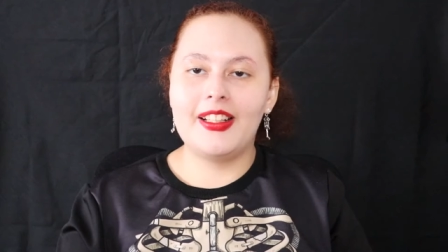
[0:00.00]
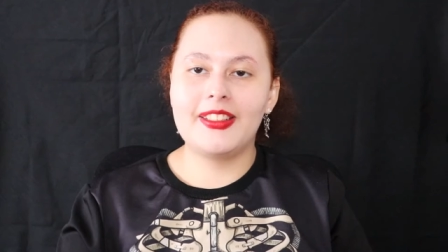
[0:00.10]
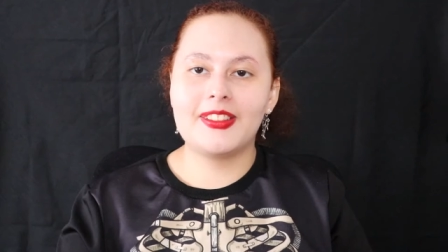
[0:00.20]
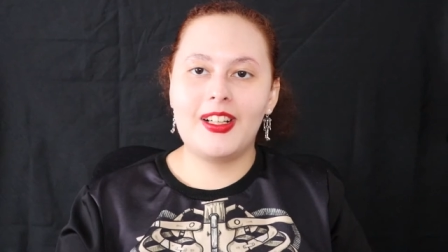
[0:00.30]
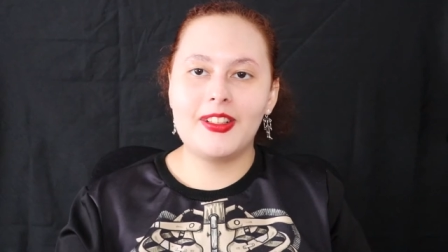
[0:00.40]
And
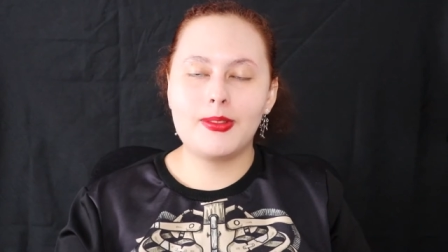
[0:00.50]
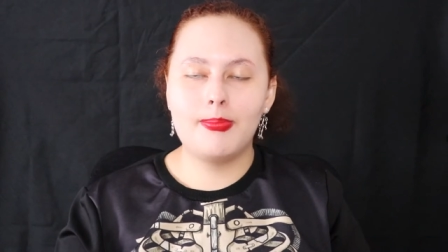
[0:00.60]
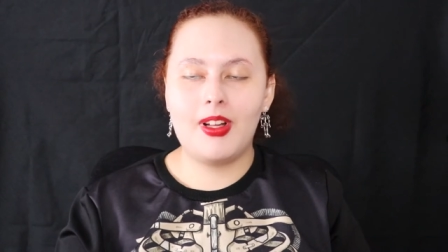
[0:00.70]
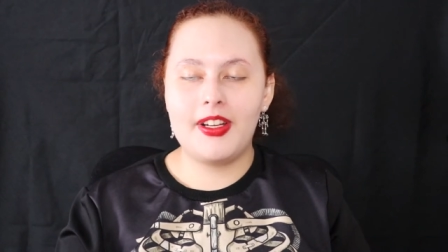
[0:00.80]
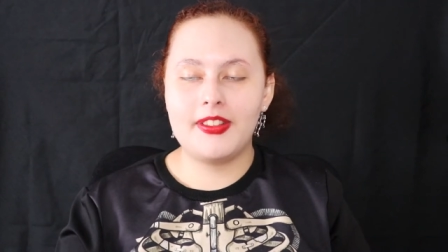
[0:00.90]
it stars
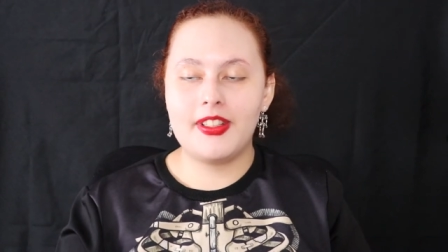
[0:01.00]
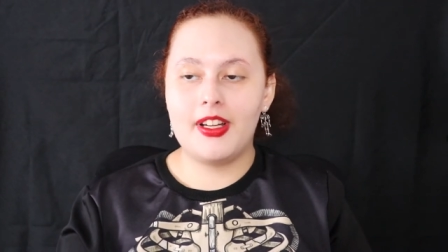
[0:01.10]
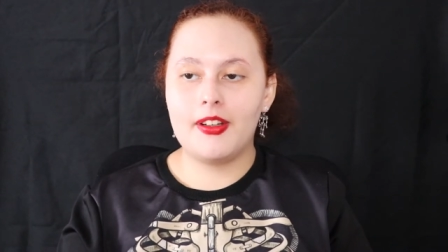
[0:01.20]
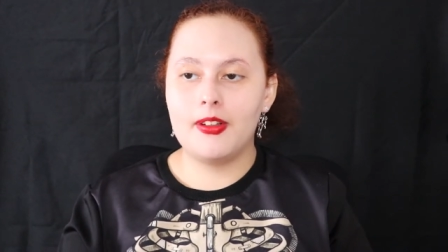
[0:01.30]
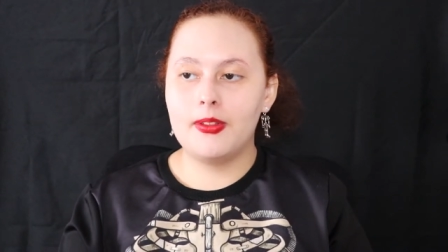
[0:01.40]
Blythe
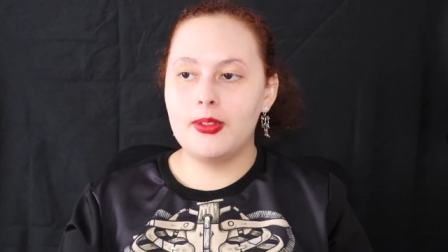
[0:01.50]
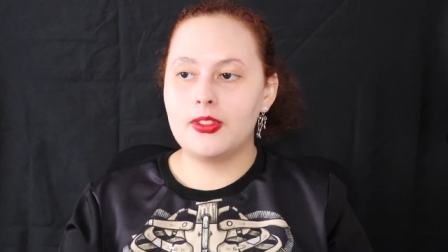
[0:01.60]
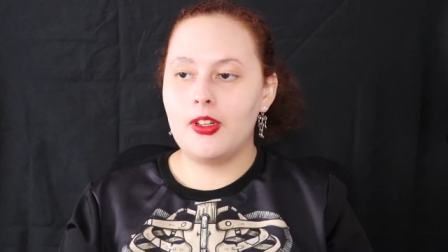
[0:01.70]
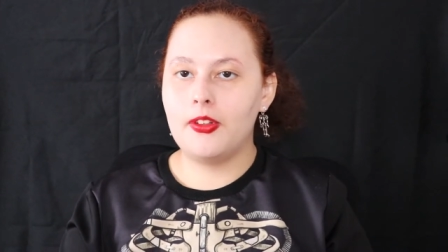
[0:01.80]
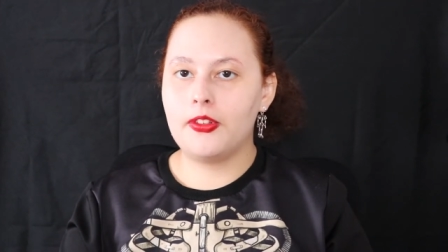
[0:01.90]
Danner, who
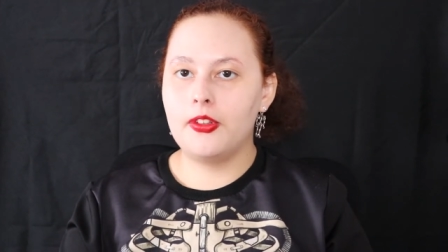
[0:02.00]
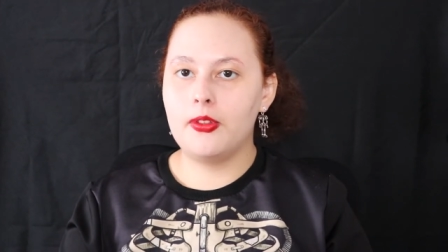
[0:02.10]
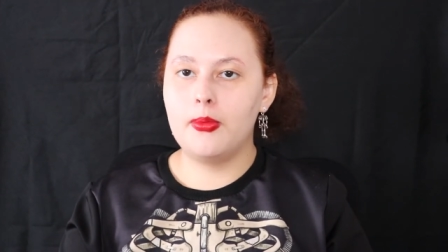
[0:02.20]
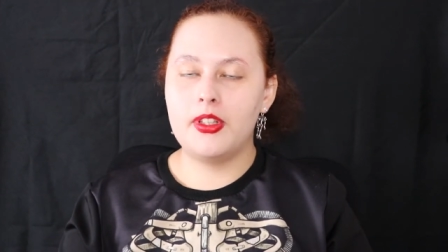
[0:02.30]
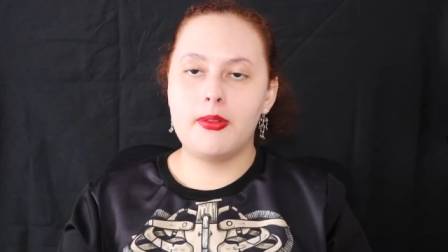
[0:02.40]
is
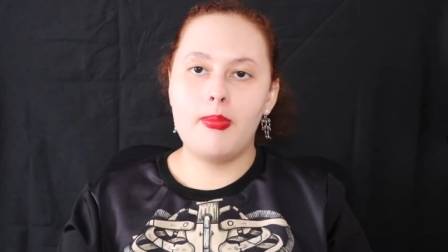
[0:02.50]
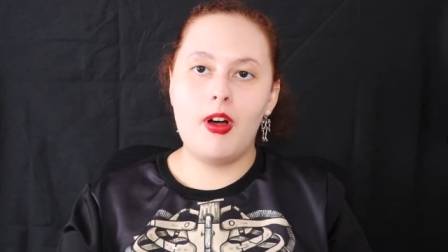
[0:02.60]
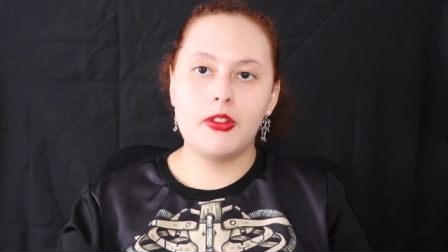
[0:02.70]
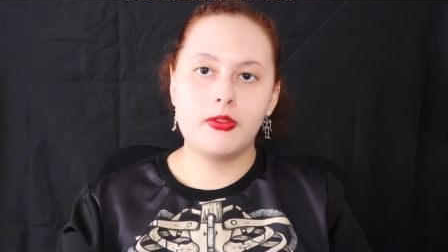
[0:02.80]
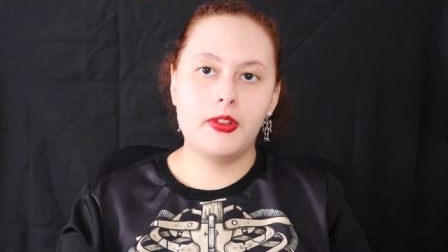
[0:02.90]
also Gwyneth
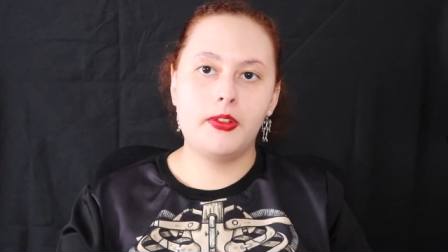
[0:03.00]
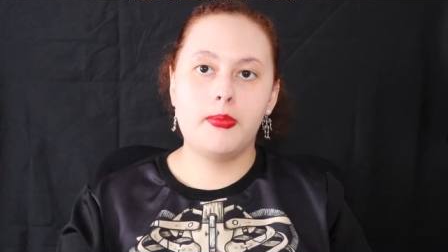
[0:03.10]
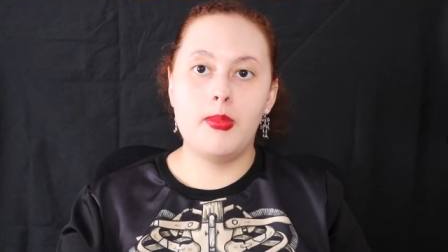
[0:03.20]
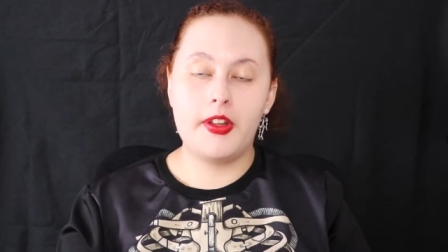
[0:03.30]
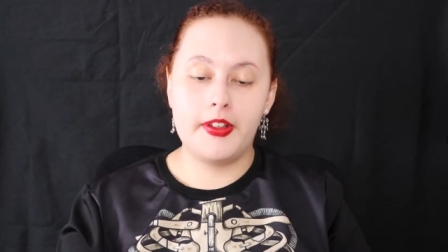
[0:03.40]

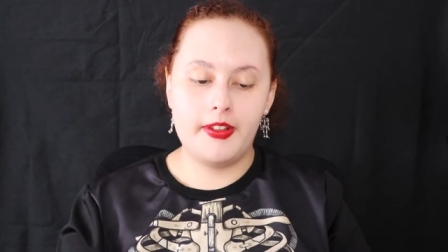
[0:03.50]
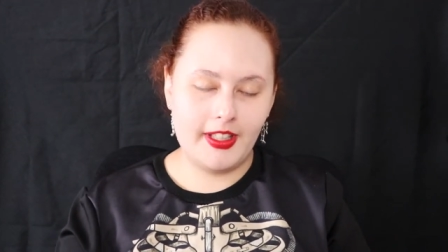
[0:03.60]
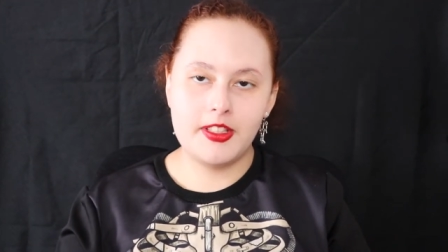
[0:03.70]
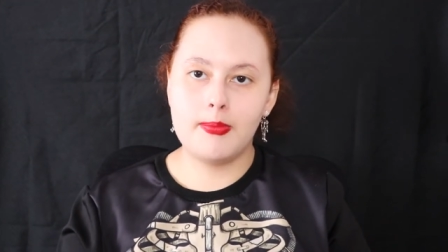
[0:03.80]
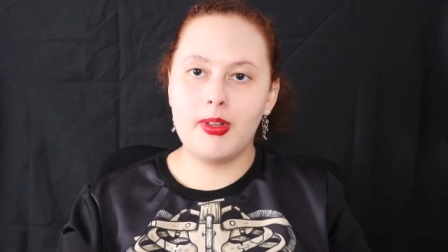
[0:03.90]
Paltrow's mother,
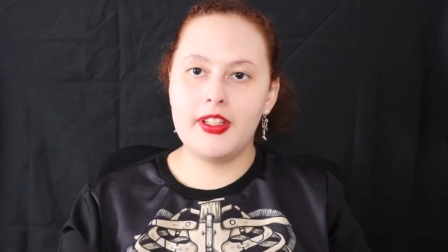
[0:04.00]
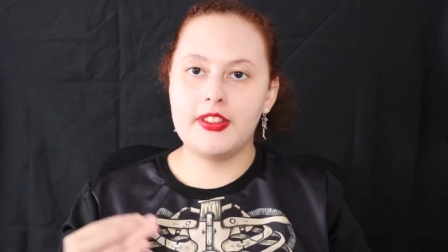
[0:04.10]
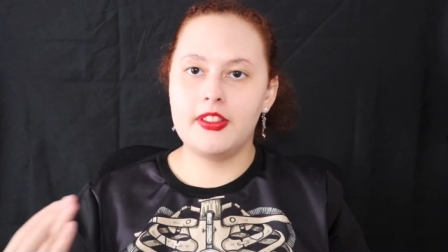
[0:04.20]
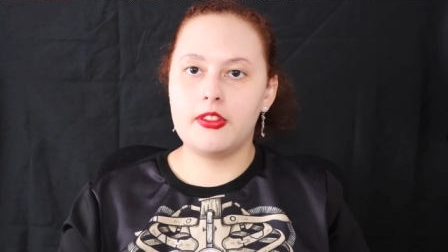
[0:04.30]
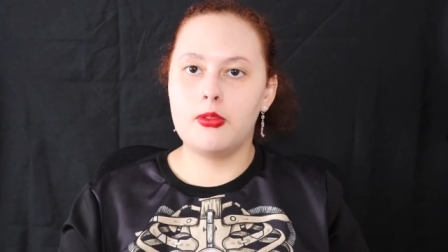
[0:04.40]
and she
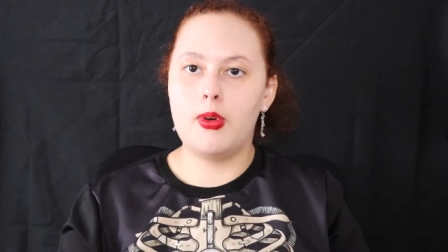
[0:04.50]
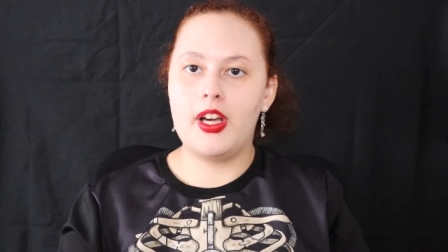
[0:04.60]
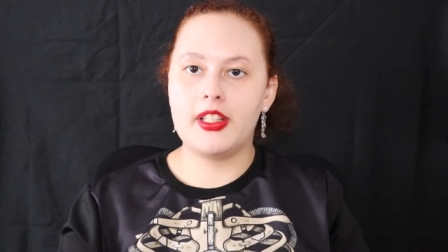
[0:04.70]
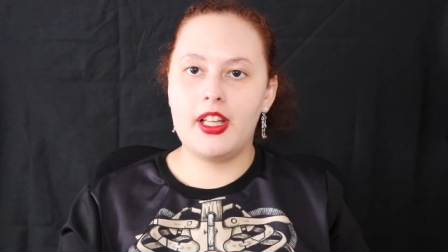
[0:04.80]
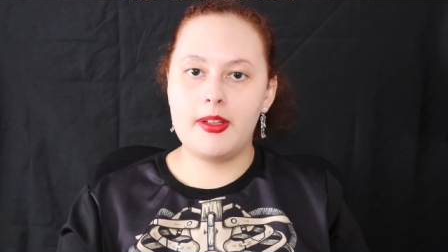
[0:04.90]
plays this
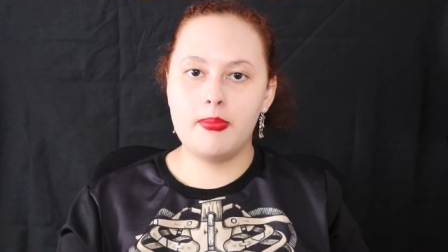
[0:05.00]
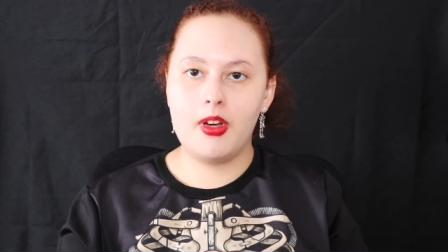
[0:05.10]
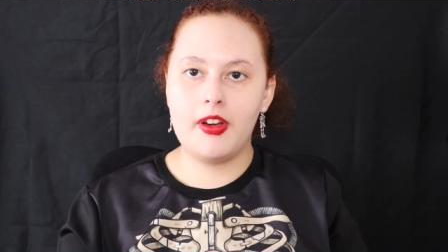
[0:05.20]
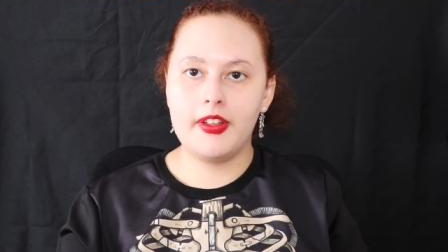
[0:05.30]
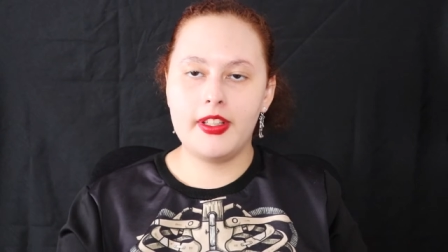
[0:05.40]
quiet
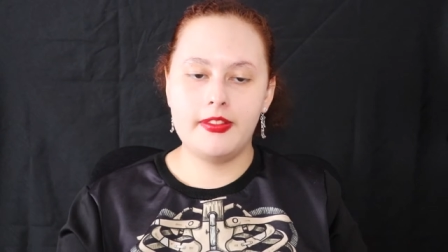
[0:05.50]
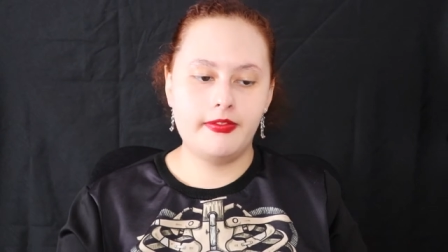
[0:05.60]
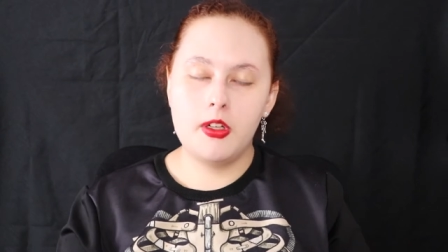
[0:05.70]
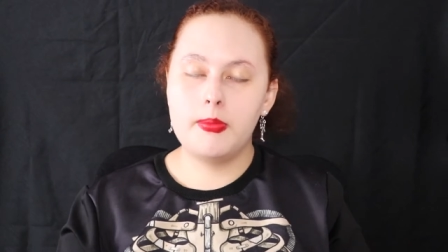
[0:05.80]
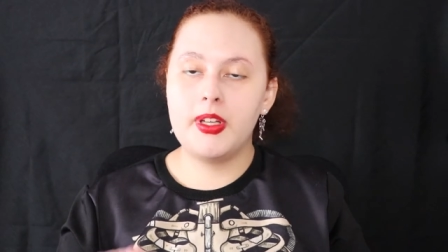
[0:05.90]
librarian
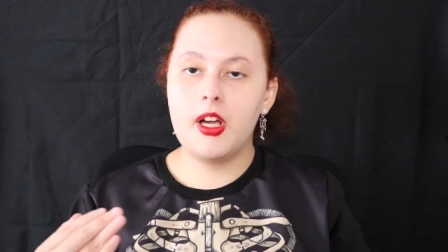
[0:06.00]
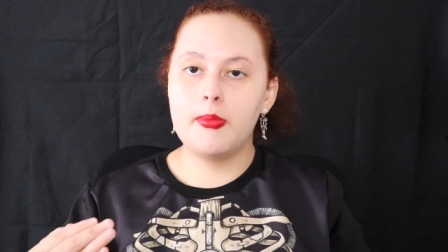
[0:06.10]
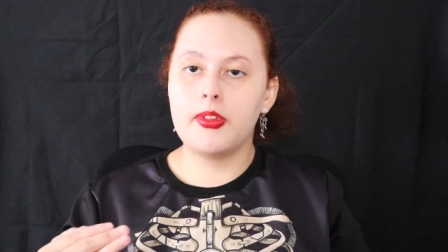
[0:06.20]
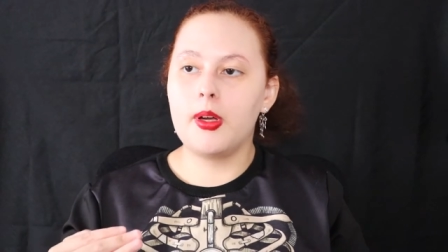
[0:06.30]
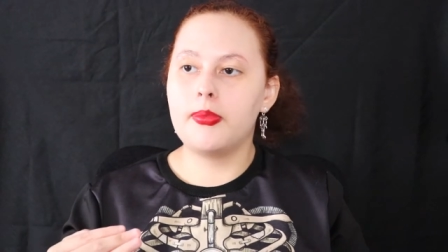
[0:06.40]
who
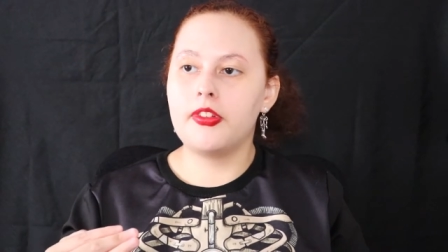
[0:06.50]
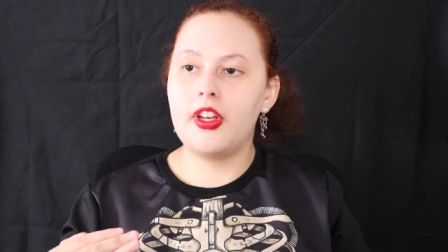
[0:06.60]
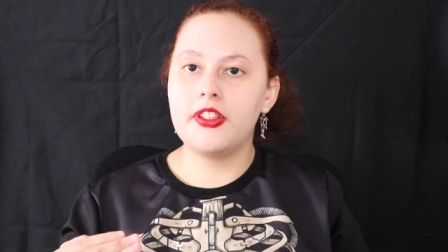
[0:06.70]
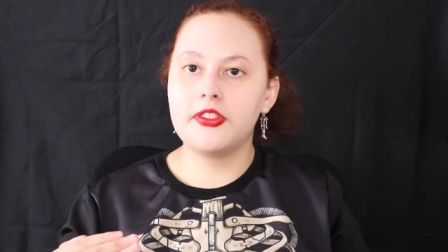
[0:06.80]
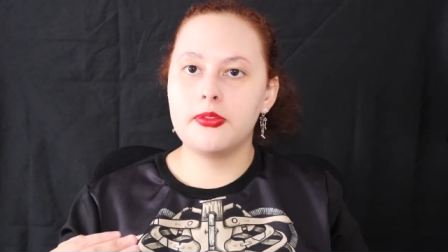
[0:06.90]
becomes
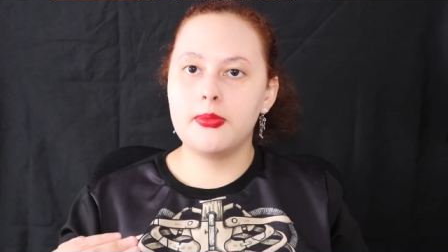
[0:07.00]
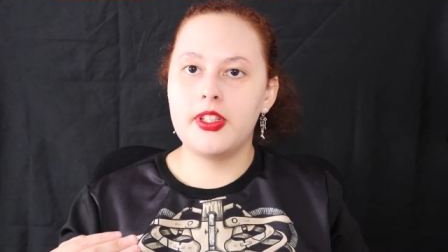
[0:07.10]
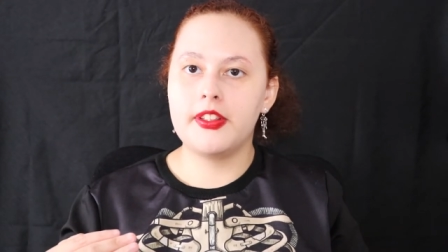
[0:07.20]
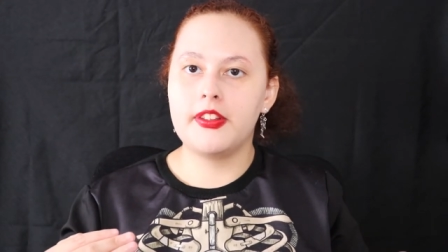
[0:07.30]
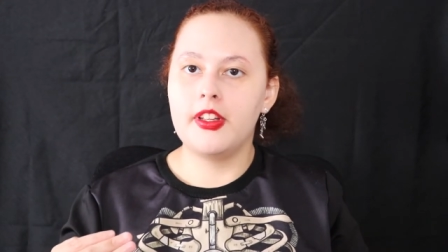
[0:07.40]
obsessed
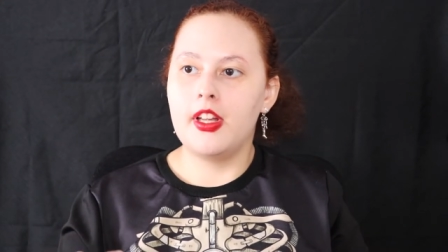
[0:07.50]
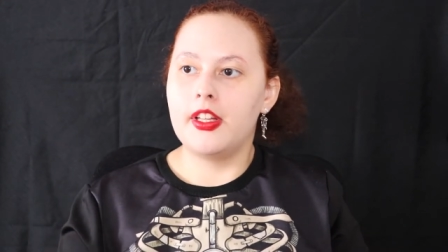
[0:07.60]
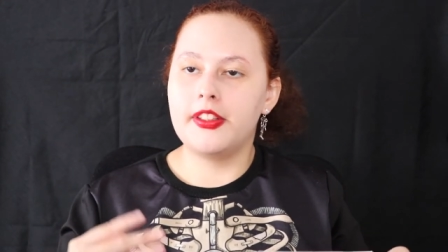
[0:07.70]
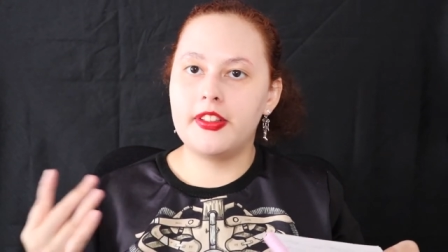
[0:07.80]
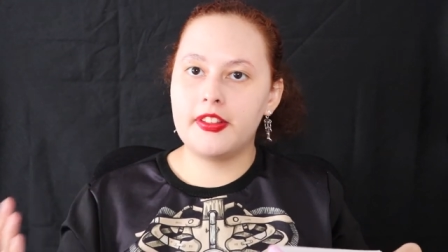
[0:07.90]
with
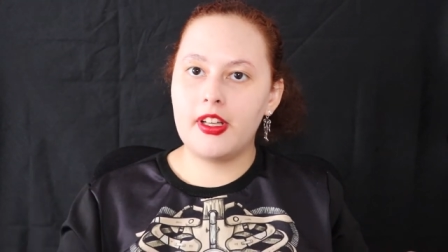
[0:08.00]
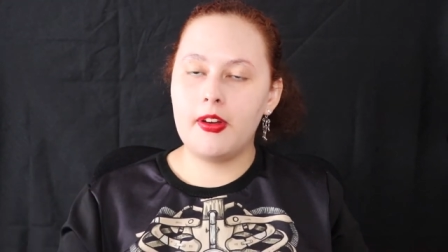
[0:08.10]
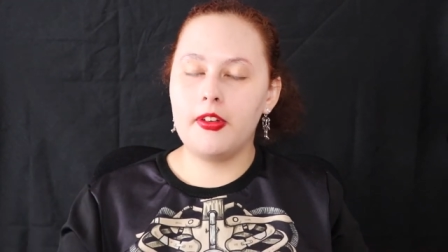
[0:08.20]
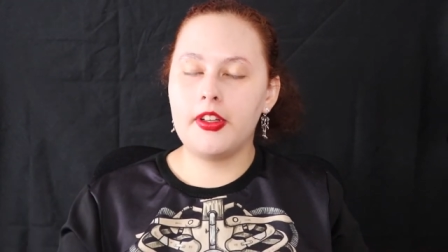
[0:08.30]
this serial